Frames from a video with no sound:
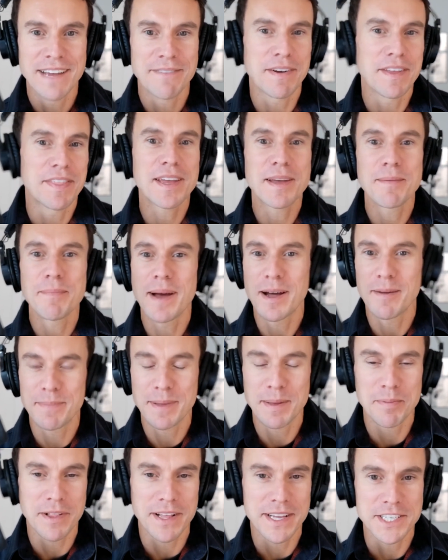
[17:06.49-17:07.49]
If I think about
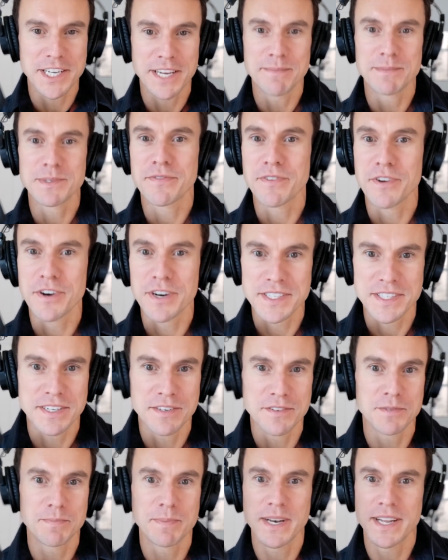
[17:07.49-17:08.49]
people like James
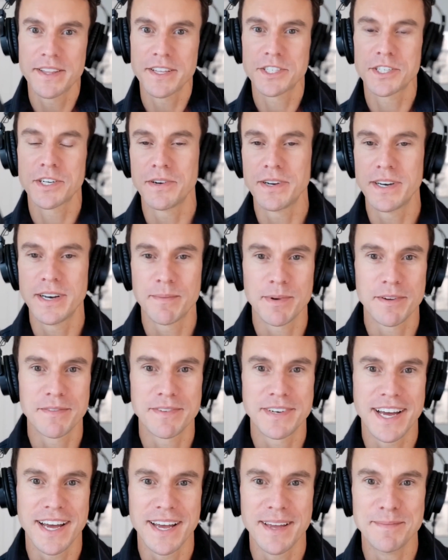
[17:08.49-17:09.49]
Ferguson, who's been on the show a number
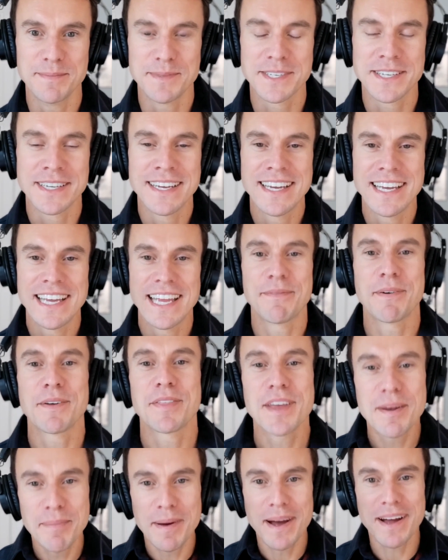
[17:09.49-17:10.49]
of times, if I
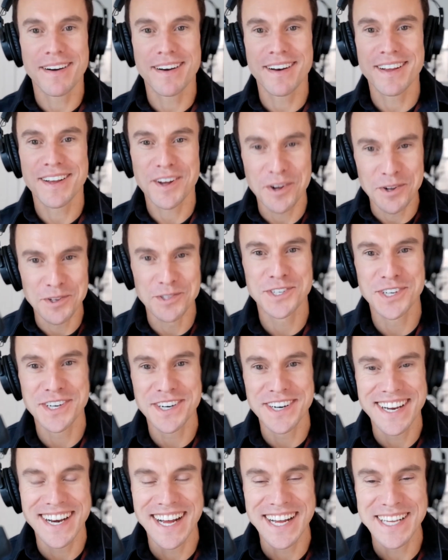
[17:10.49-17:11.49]
think about
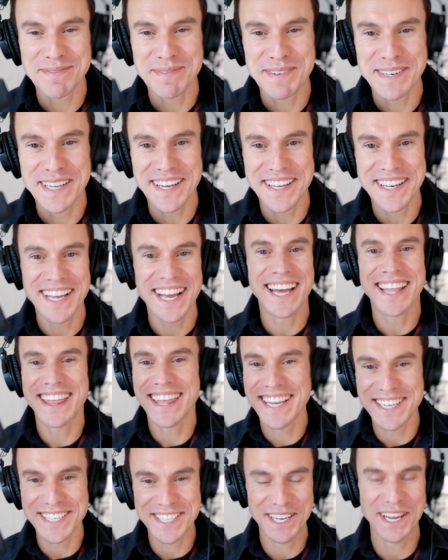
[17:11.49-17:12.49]
culture in hospitality, I
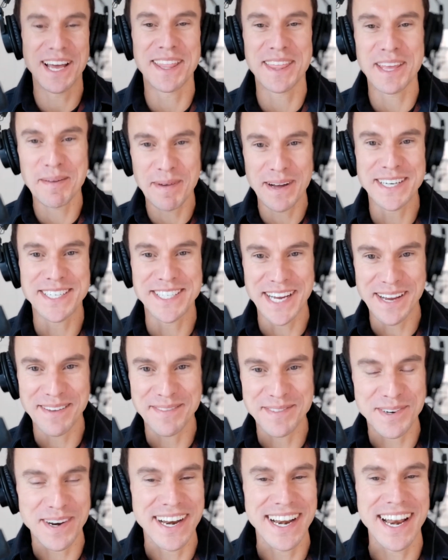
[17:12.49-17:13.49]
think about
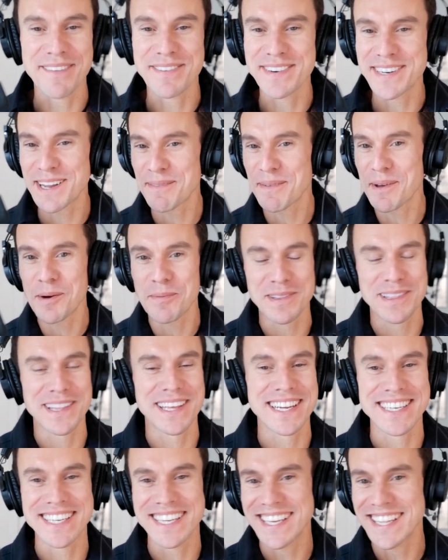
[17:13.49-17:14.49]
James, right? Every time I open
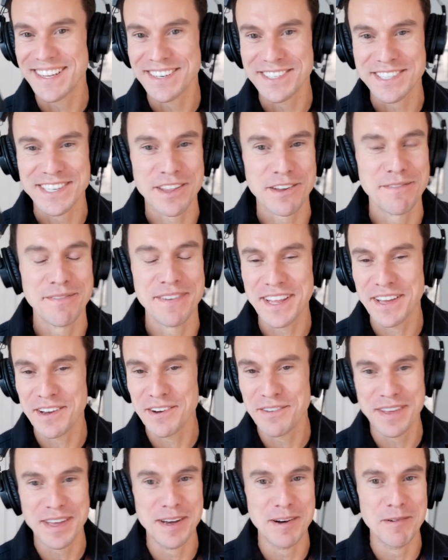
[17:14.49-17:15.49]
LinkedIn, there's another video
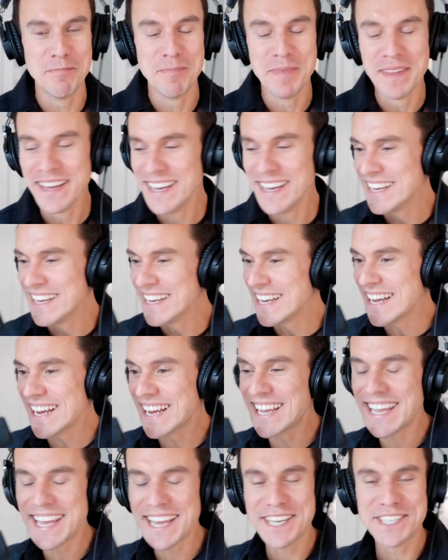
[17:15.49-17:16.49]
of him
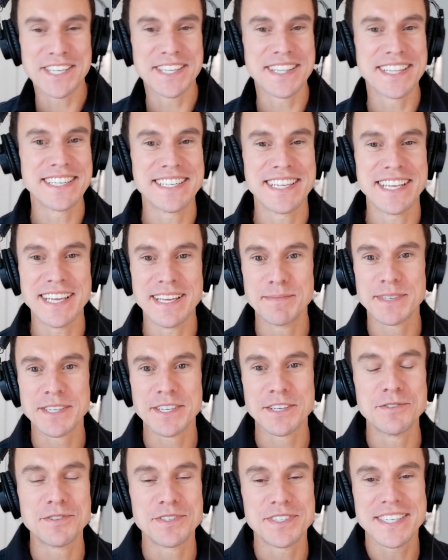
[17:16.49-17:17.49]
engaging the teams.
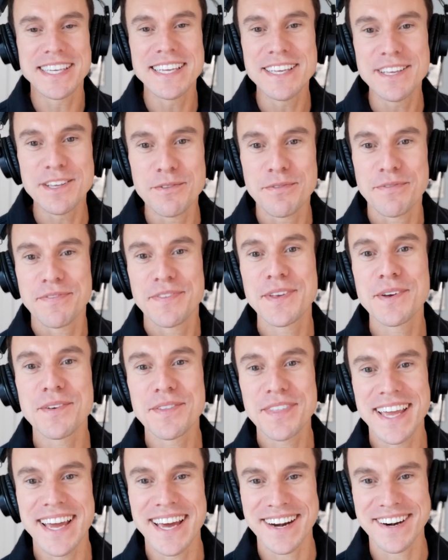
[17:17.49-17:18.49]
You
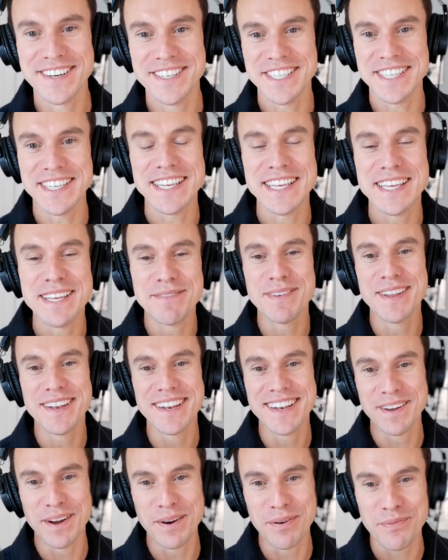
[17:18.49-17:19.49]
feel the energy
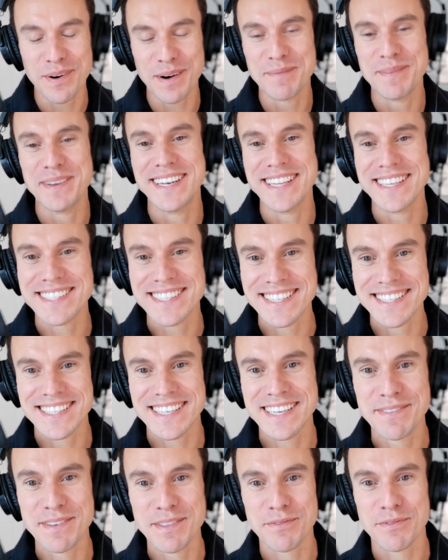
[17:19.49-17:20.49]
even from a distance,
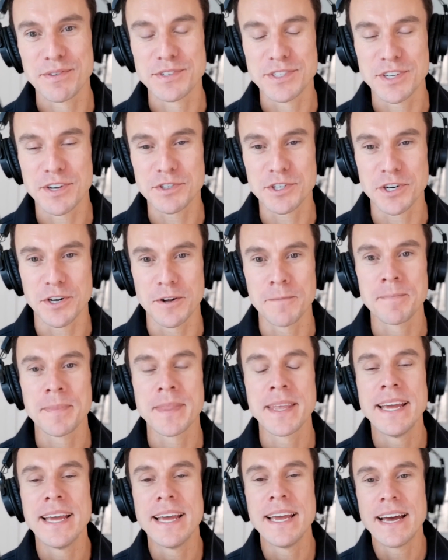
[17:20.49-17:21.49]
even through social.
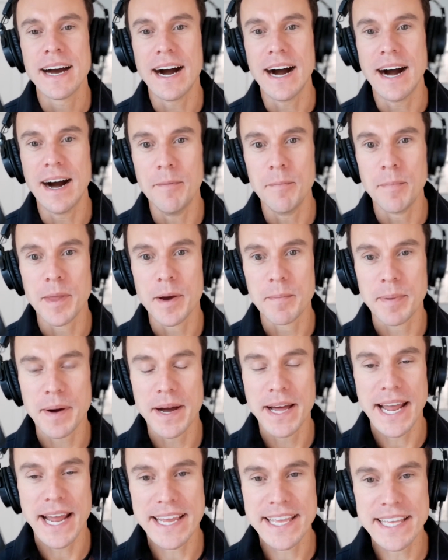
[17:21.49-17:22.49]

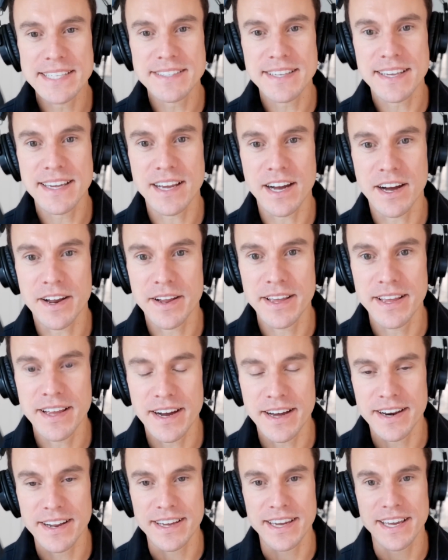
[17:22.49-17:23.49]
But I guess like on
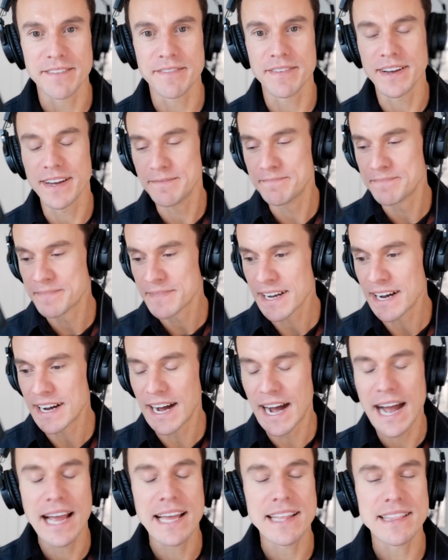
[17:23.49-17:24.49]
a kind of a
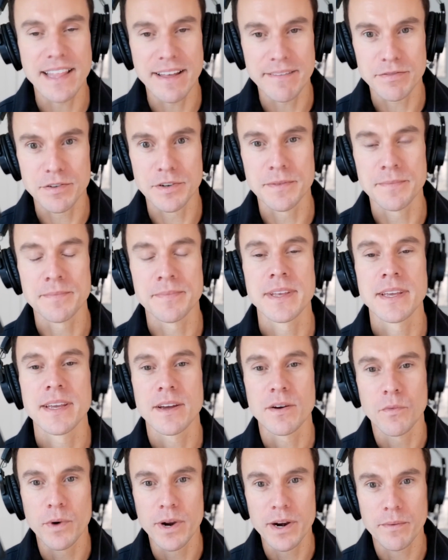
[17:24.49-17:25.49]
high level,
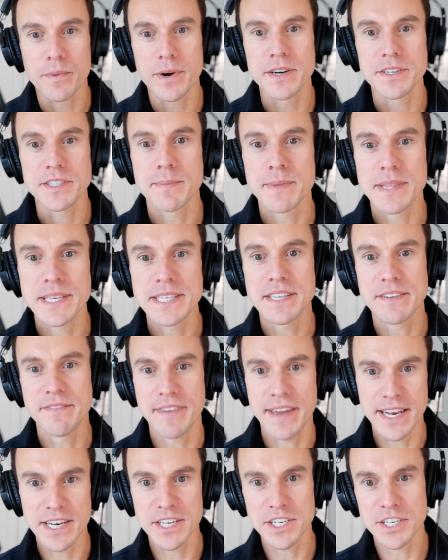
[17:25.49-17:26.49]
what are some of these
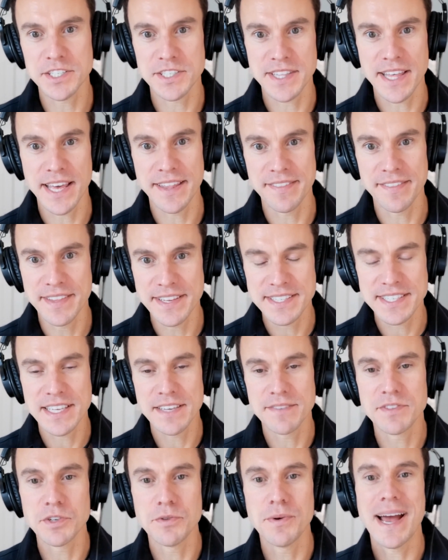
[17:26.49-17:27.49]
advantages that this
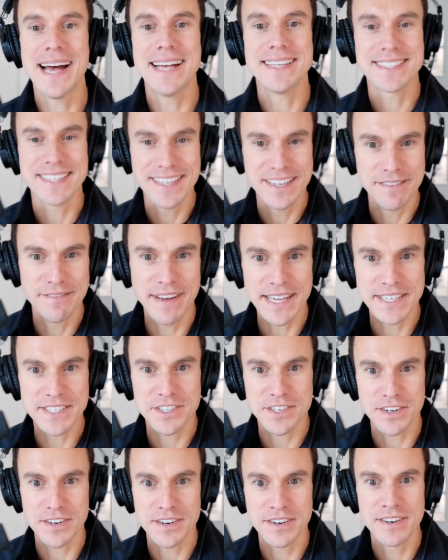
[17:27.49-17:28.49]
gives you as an
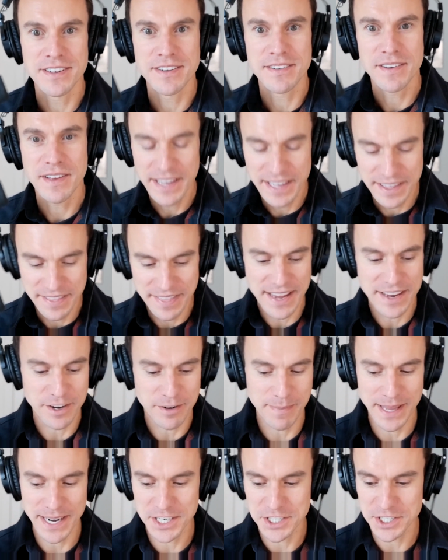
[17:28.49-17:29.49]
investor in that
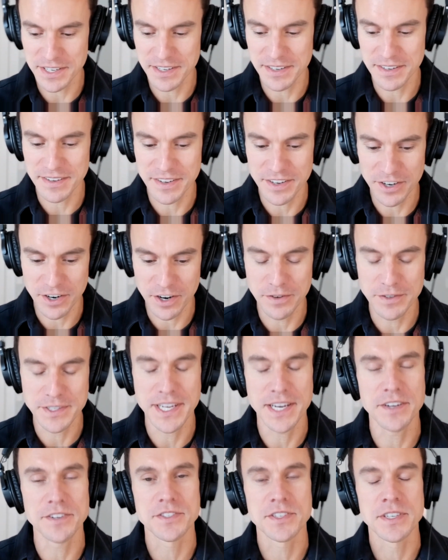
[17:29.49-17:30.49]
you're managing your
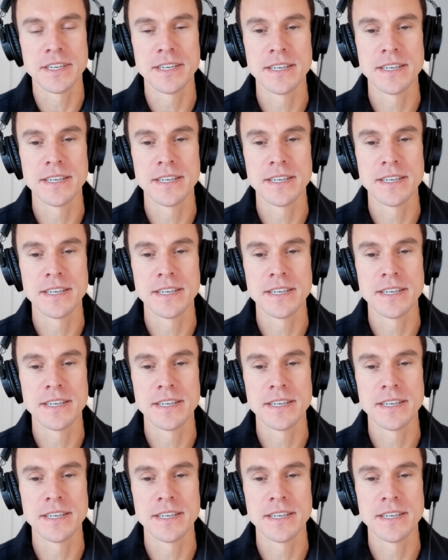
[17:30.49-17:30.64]
hotels?